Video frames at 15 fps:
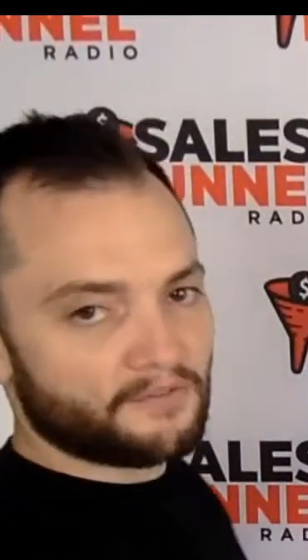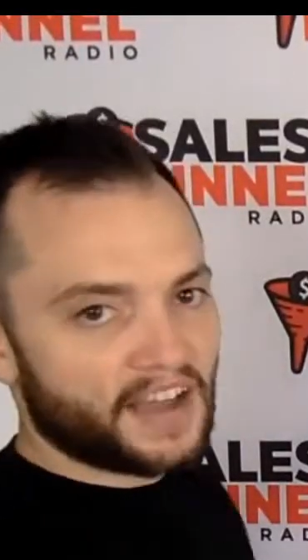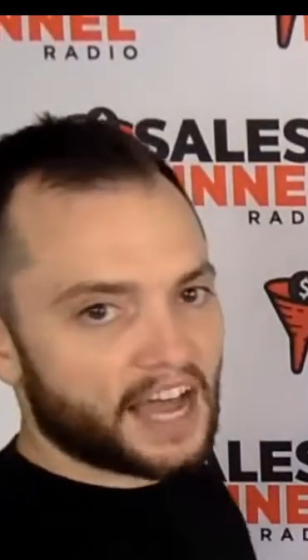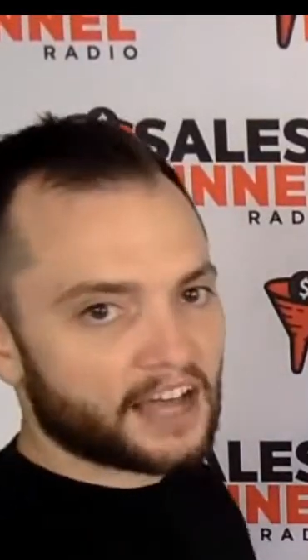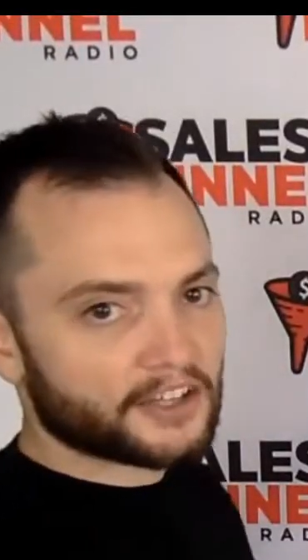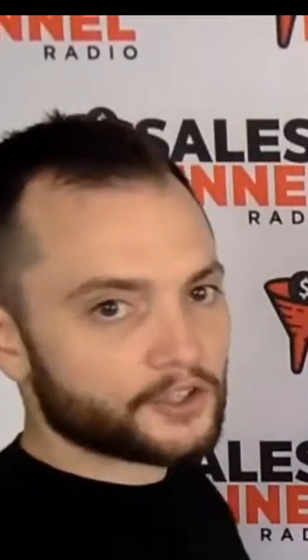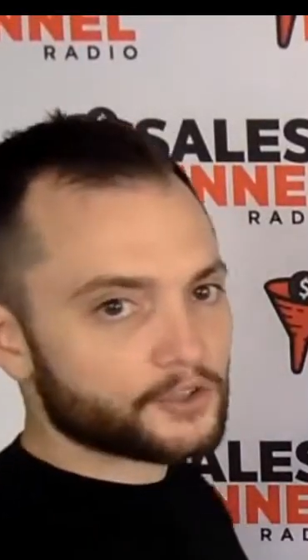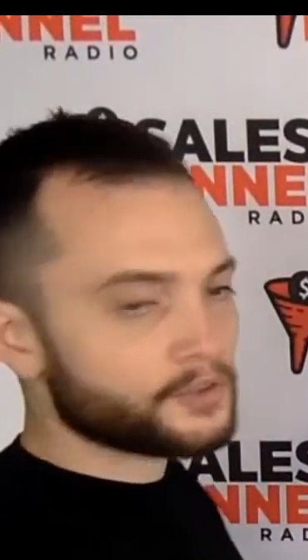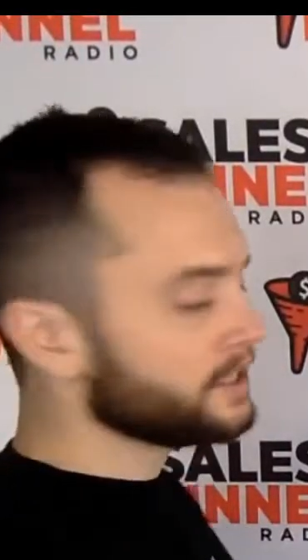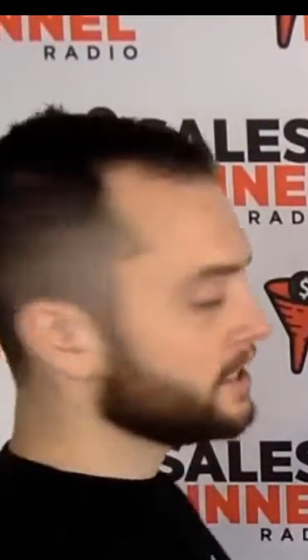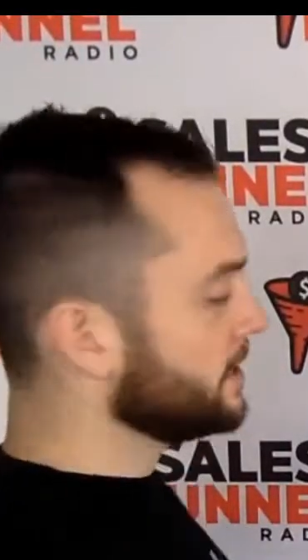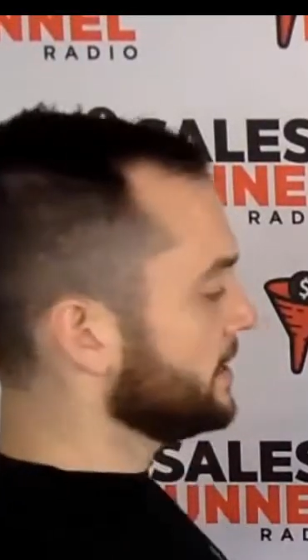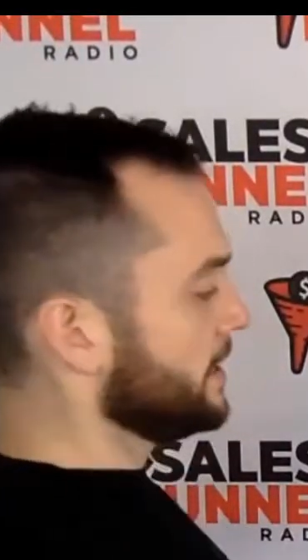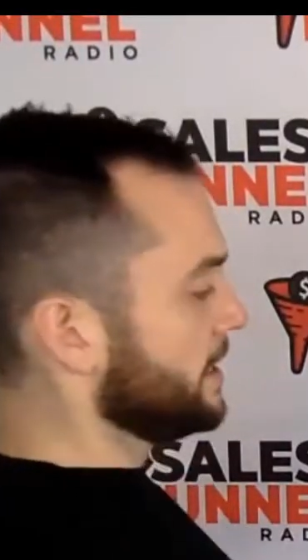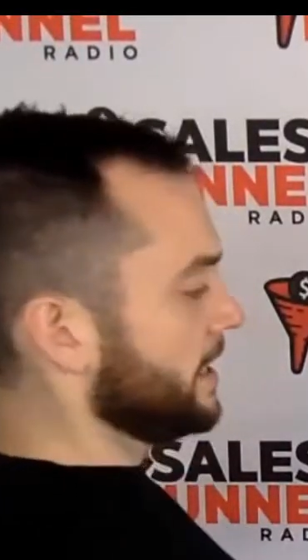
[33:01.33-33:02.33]
you have value.
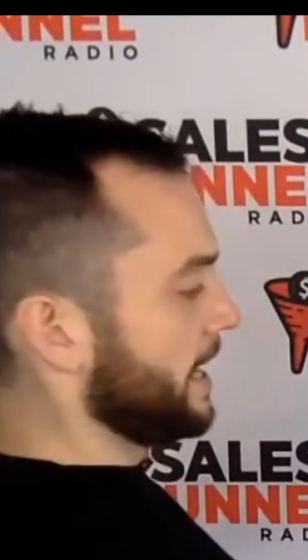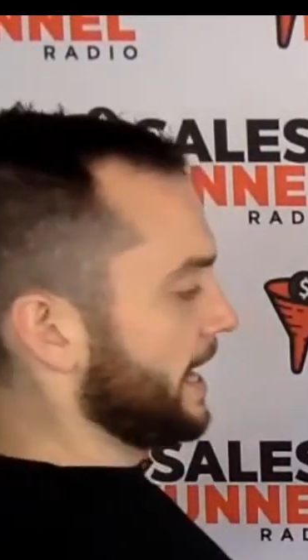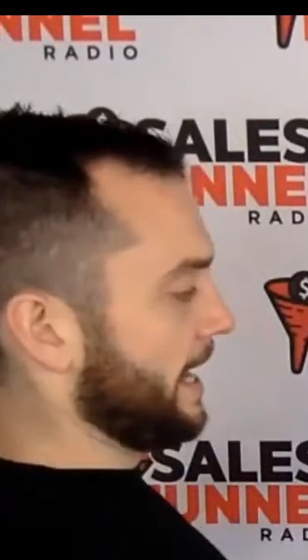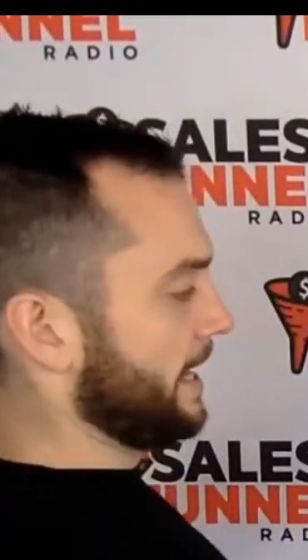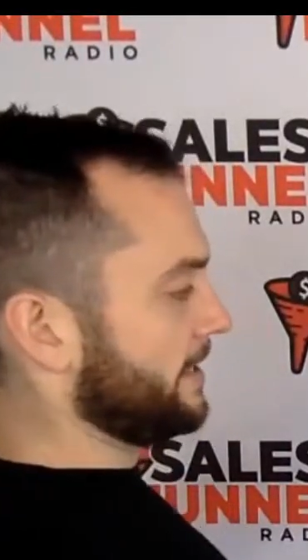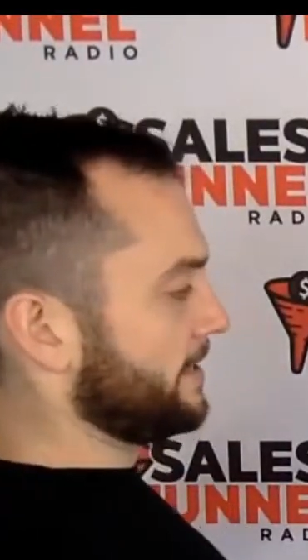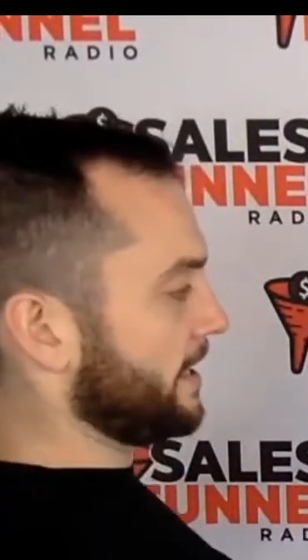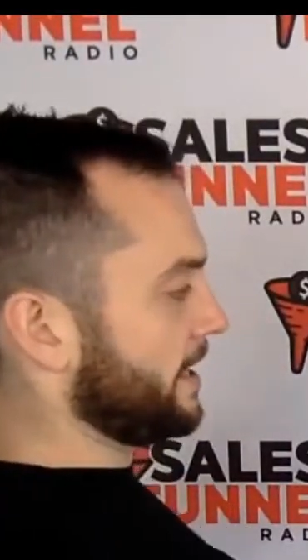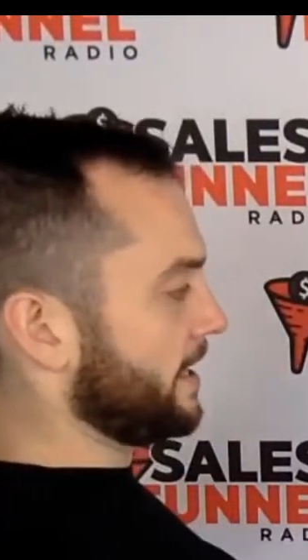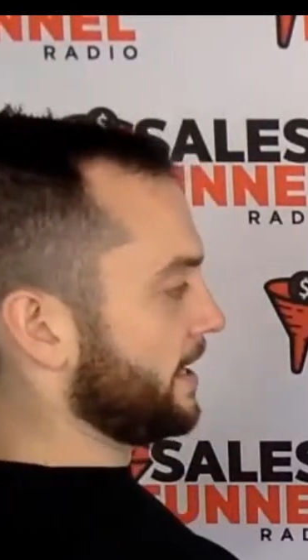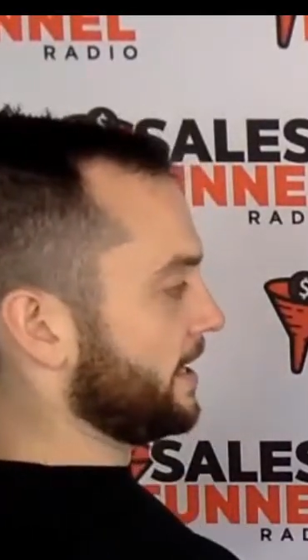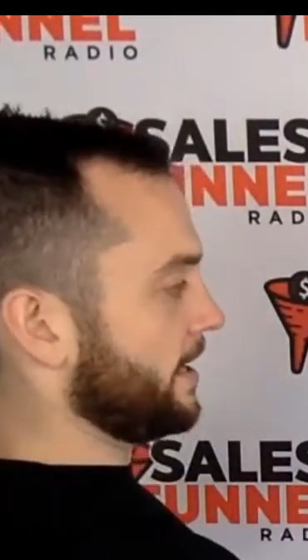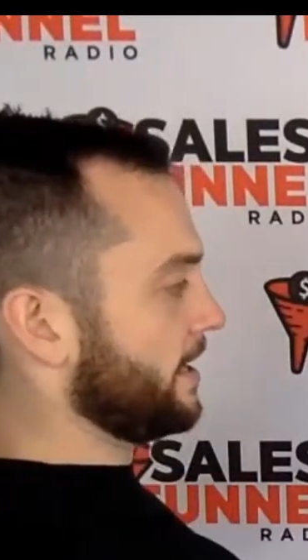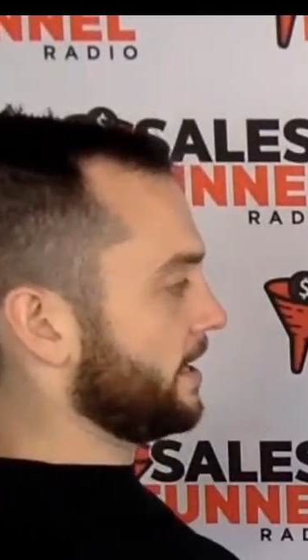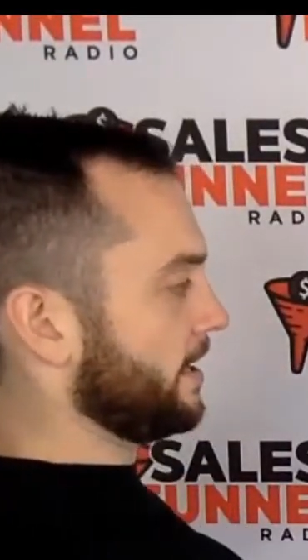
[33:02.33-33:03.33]
And
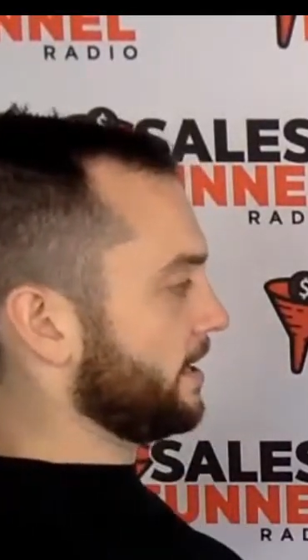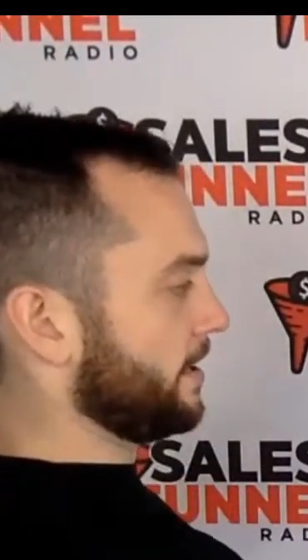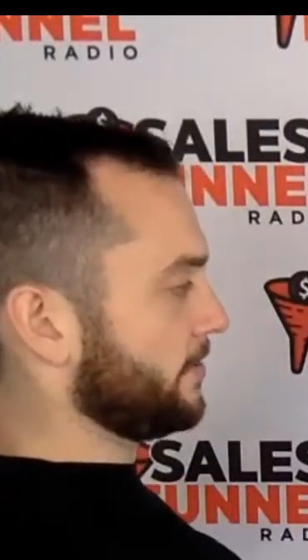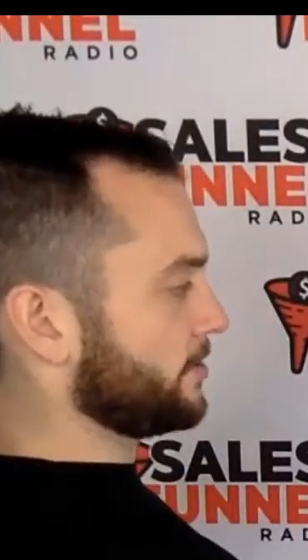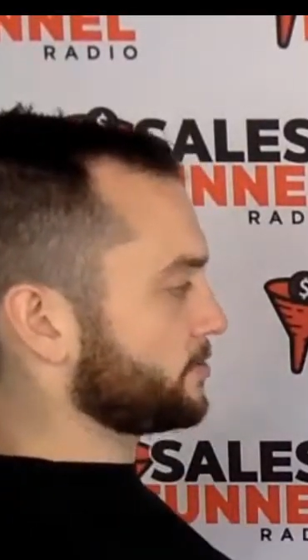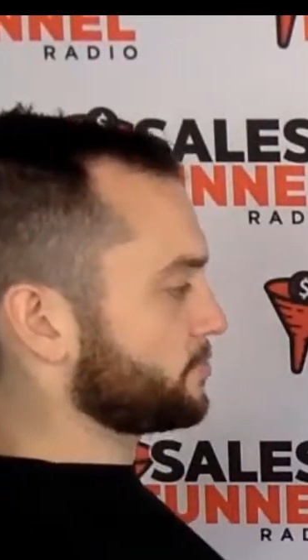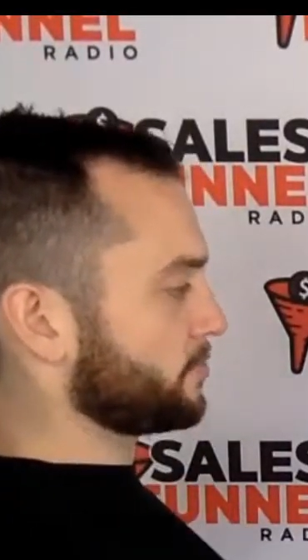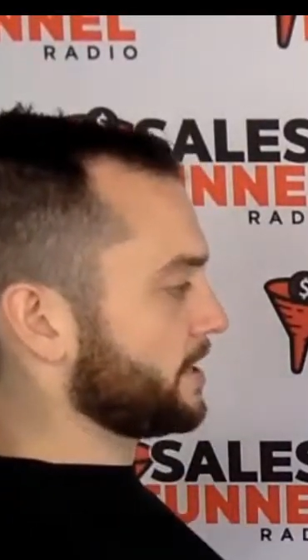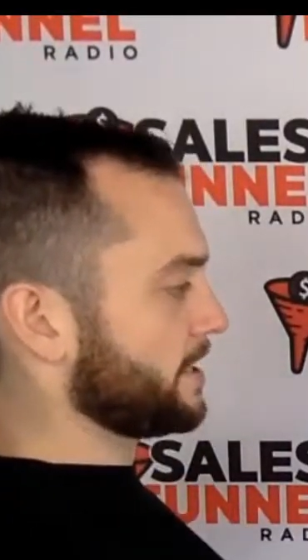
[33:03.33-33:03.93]
there's